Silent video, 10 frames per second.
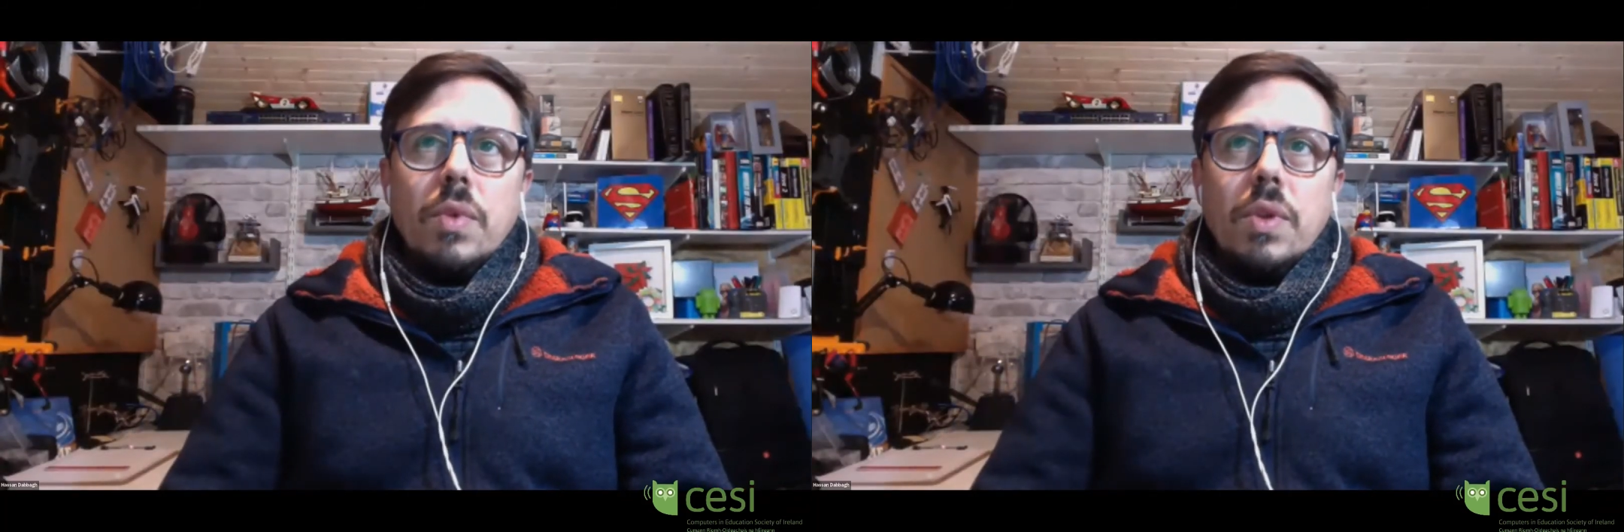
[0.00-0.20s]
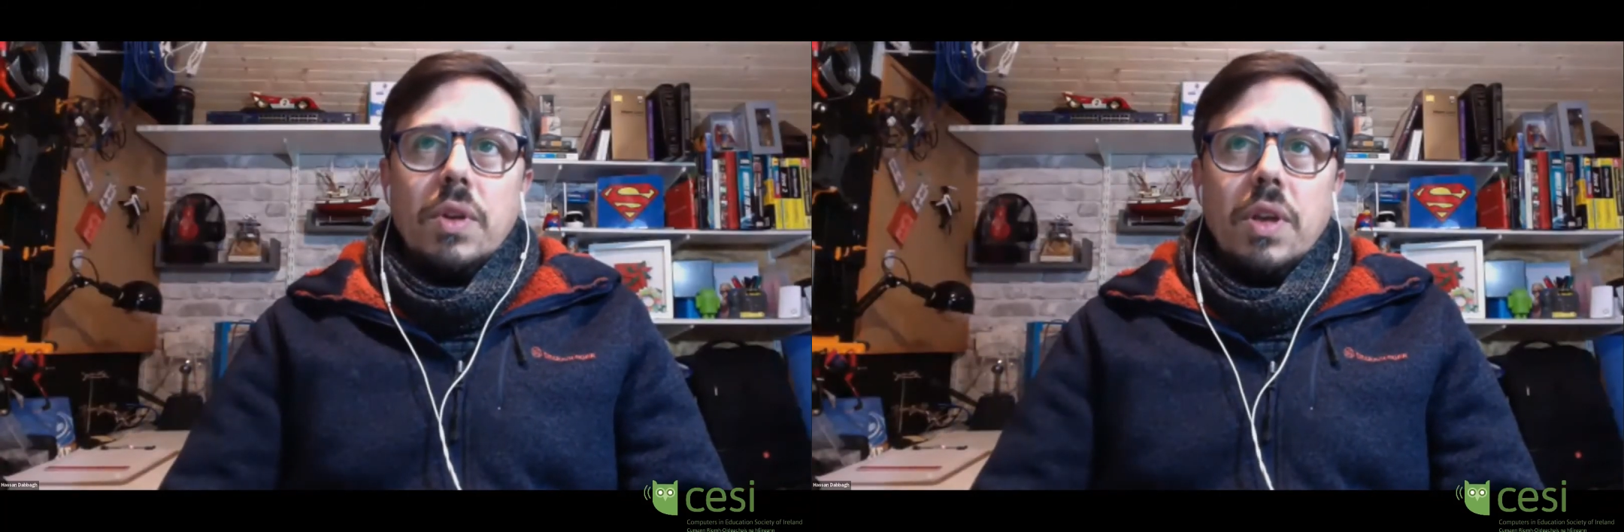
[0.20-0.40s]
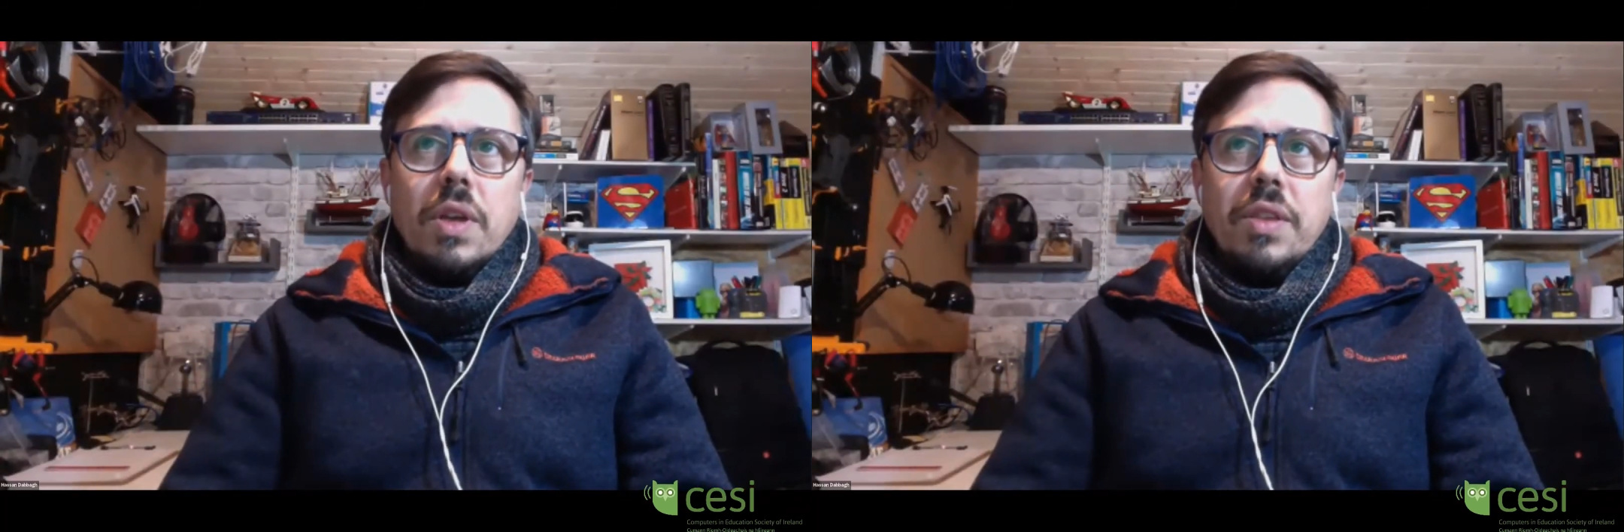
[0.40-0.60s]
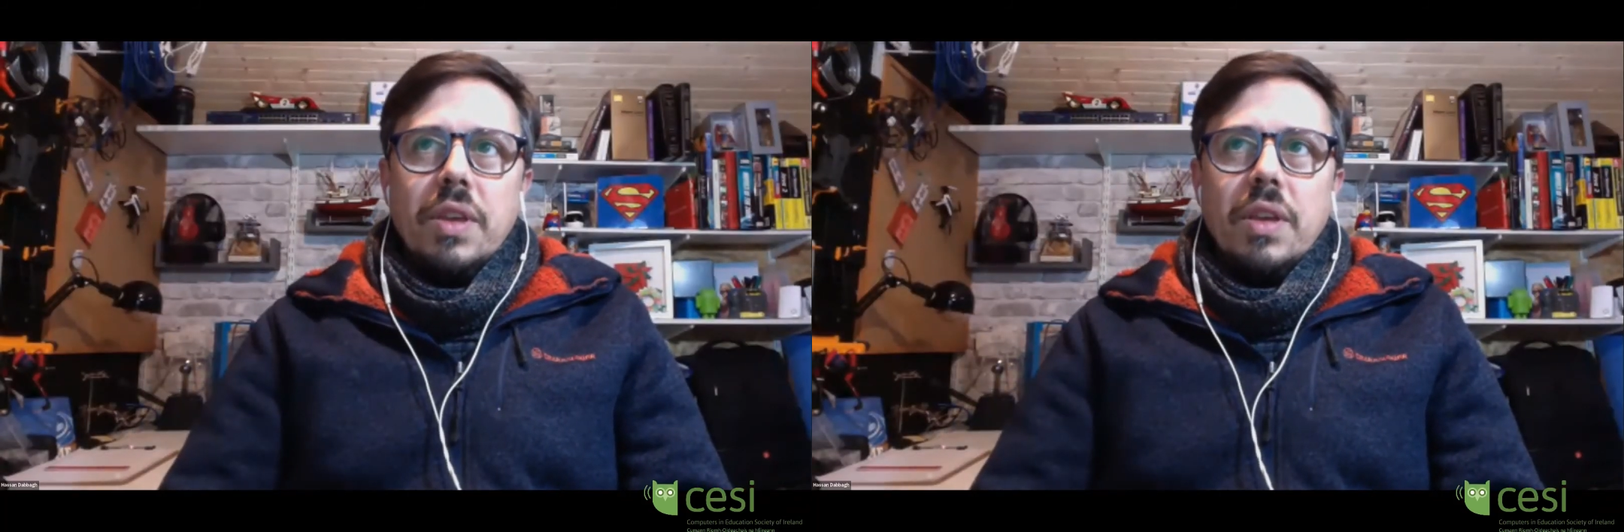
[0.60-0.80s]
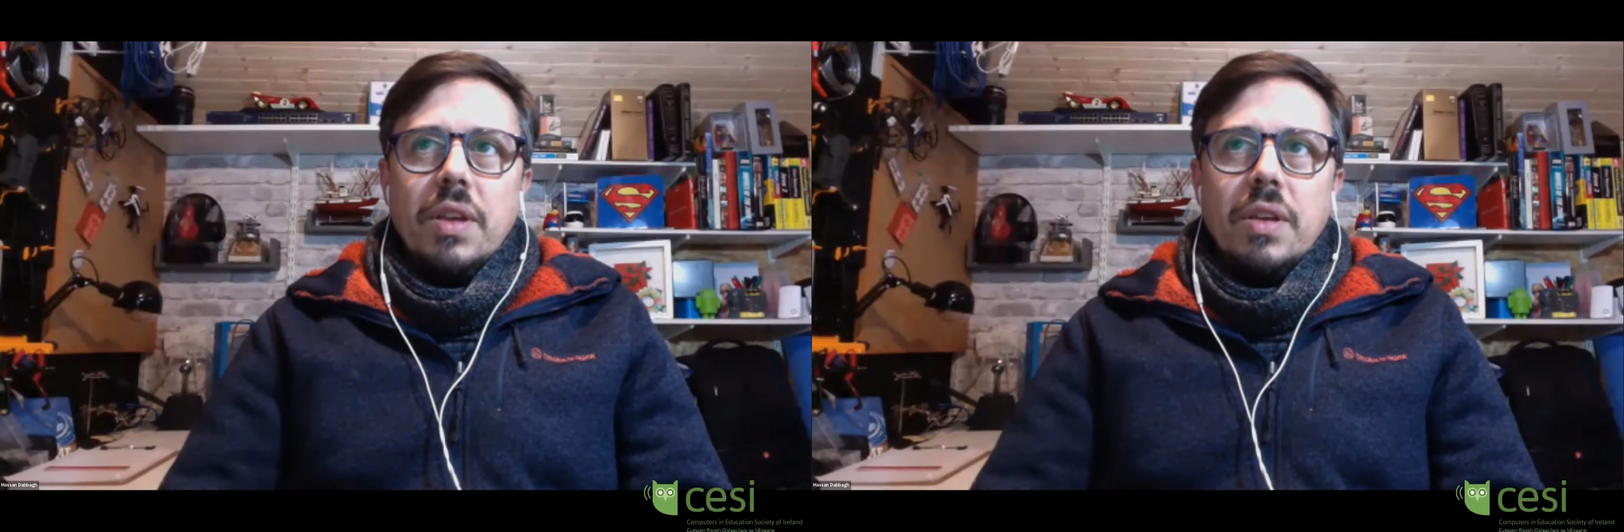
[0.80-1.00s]

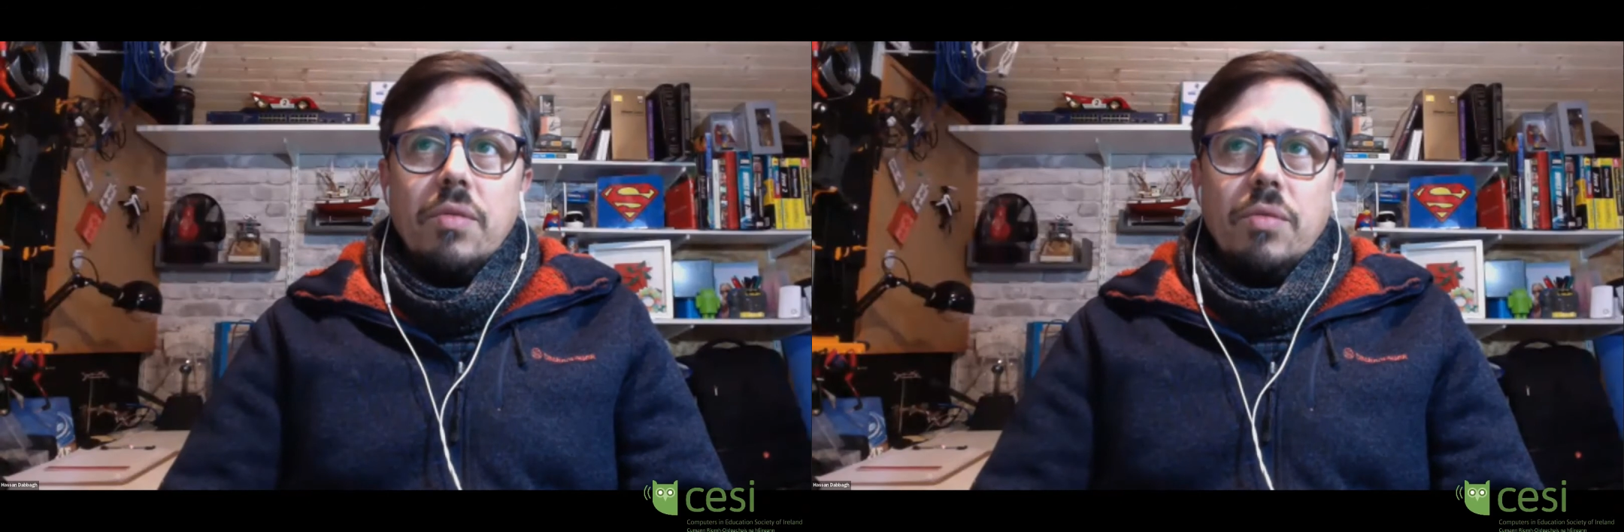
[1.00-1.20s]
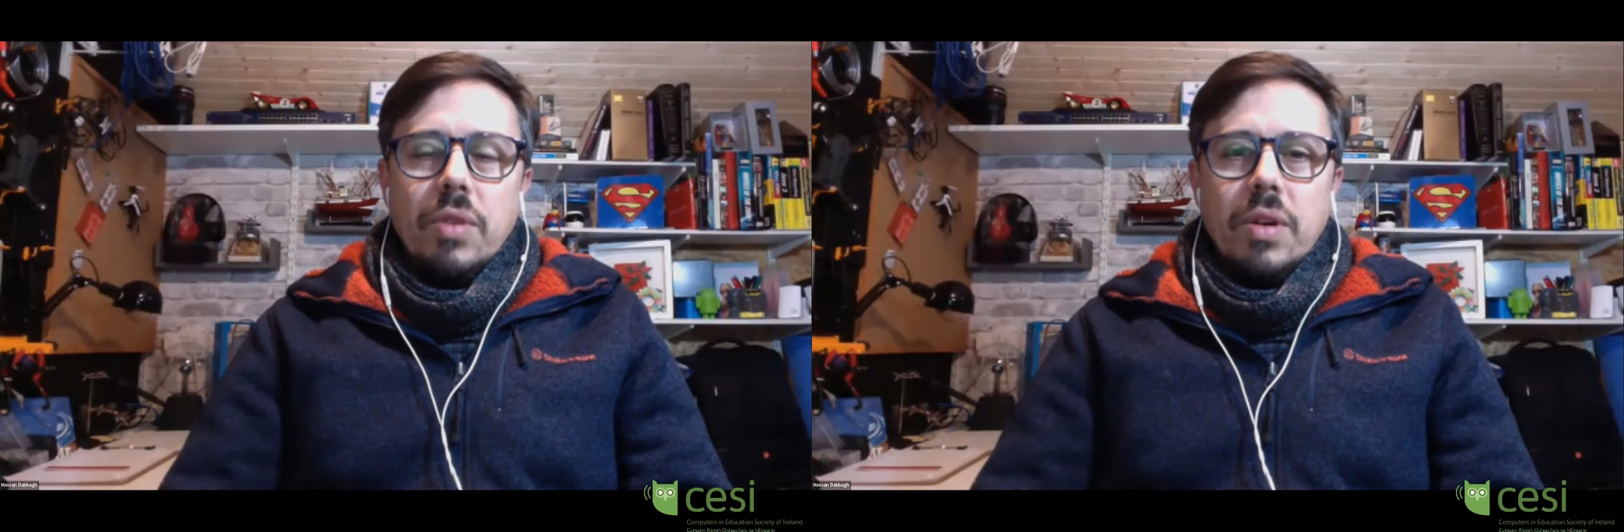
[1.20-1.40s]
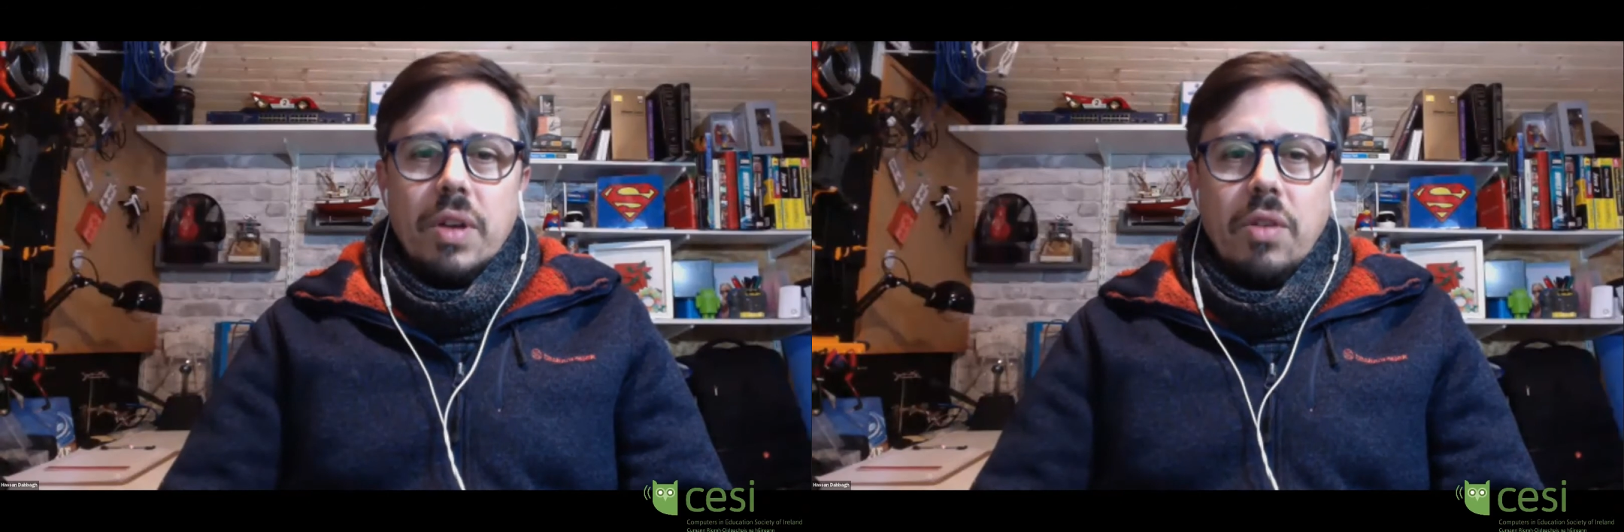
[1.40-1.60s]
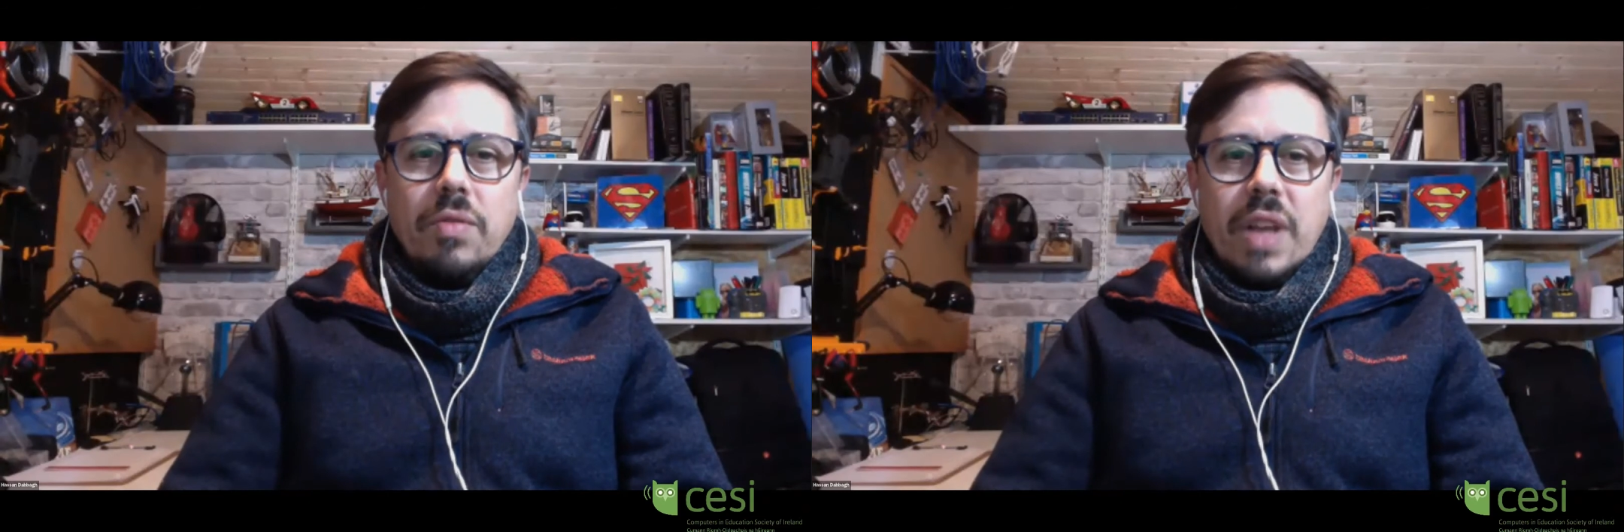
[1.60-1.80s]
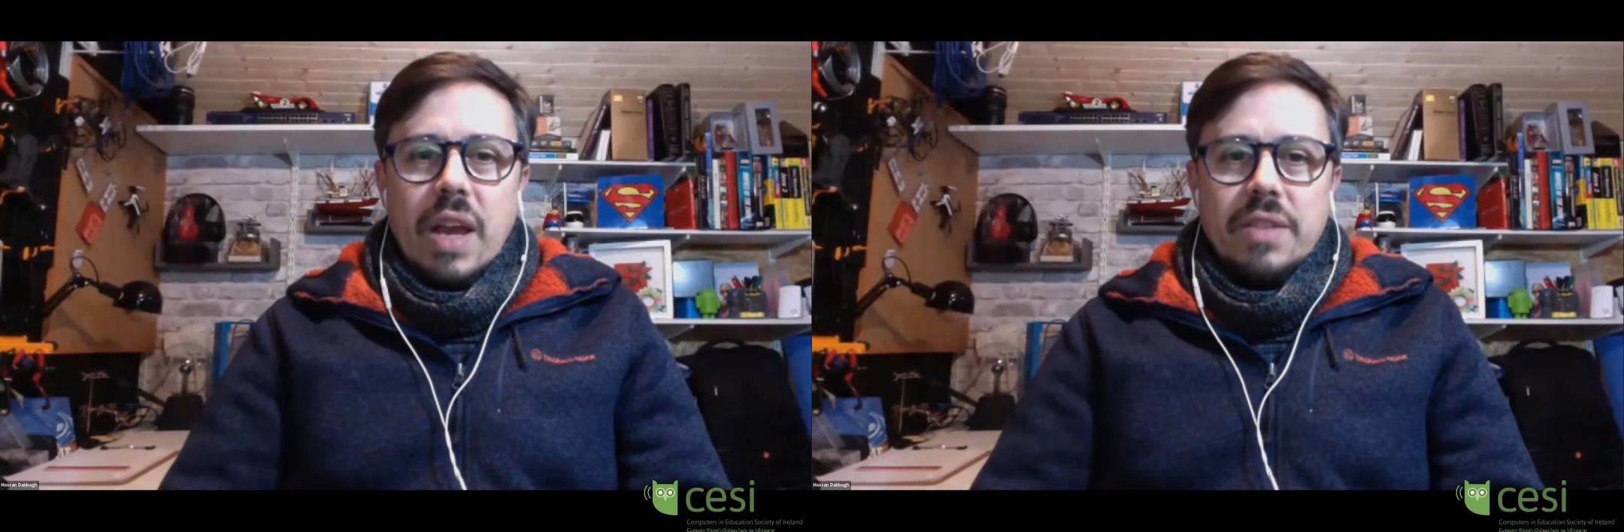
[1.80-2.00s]
nothing,
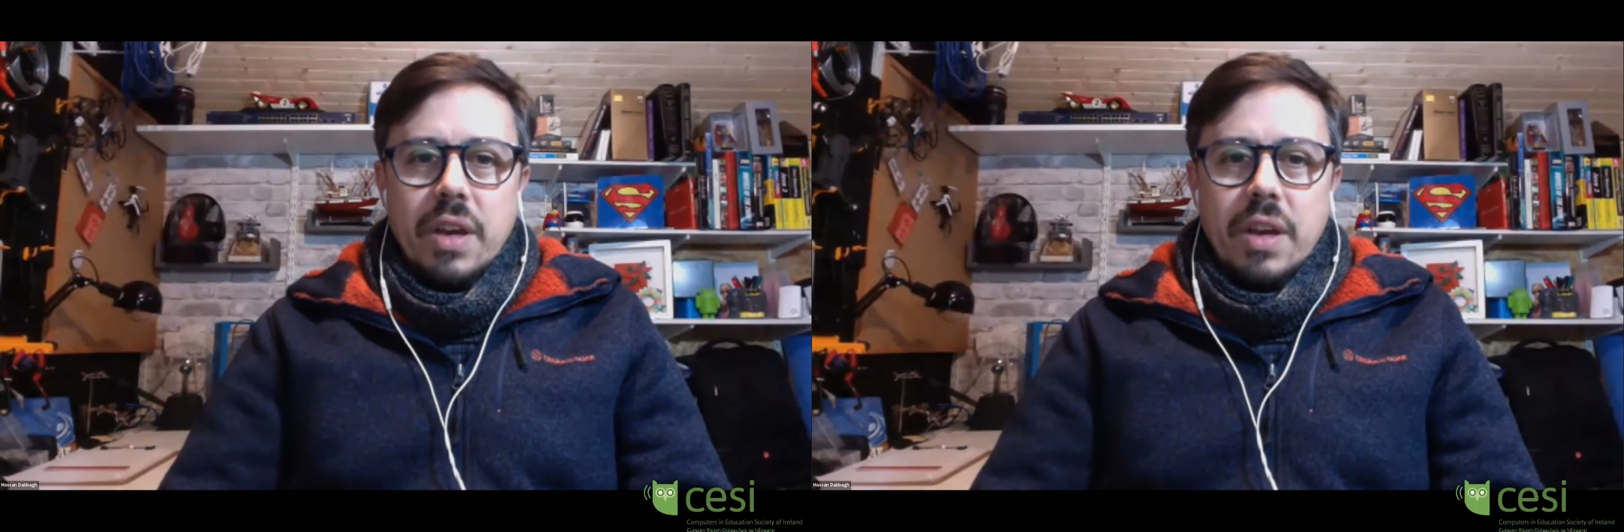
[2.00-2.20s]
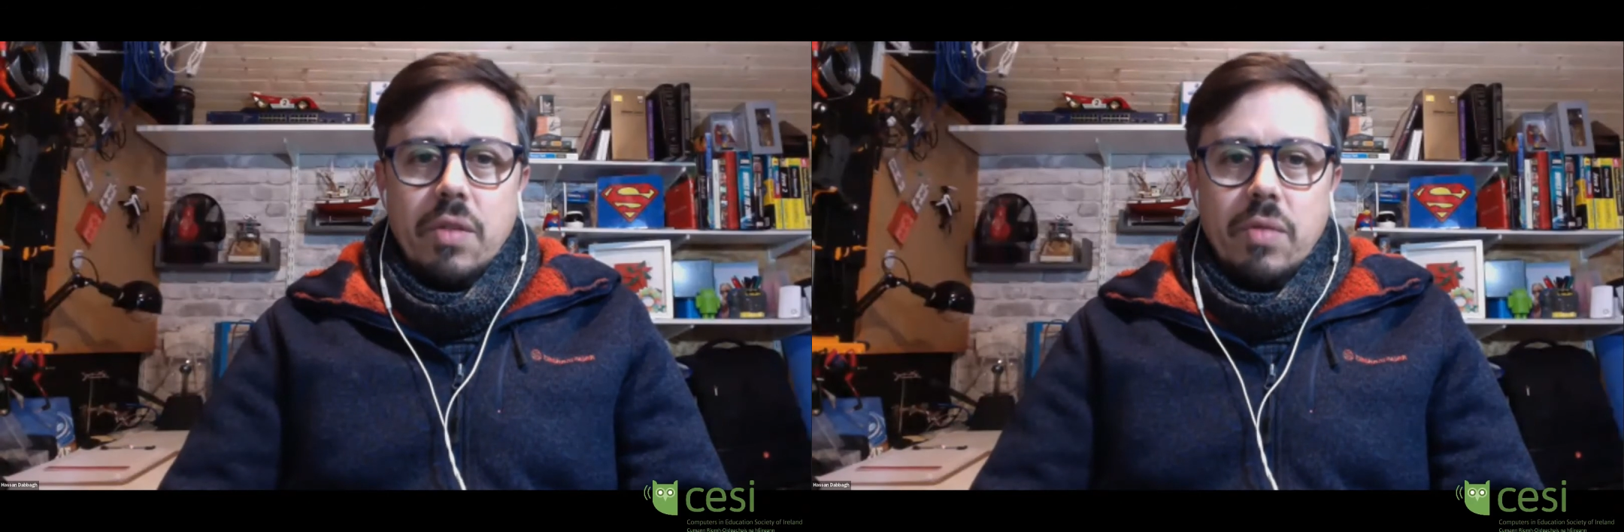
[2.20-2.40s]
over the last year,